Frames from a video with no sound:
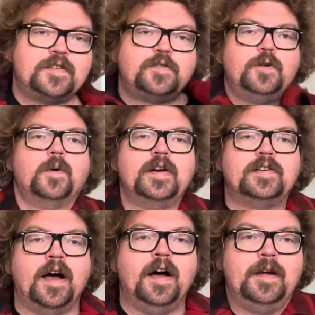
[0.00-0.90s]
story
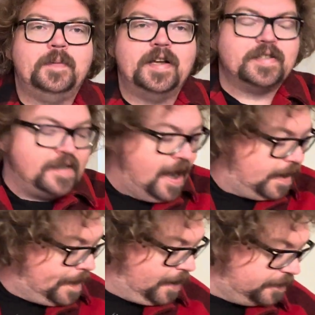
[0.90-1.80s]
time is not
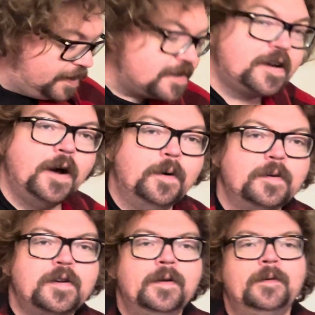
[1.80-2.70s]
about this
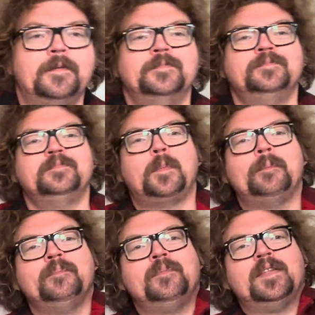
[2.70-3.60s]
coat.
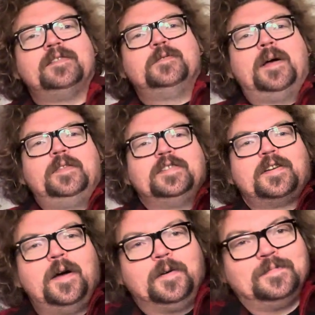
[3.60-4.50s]
It's about this
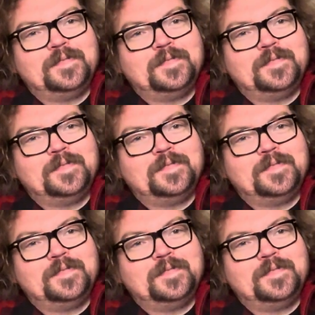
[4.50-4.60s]
coat.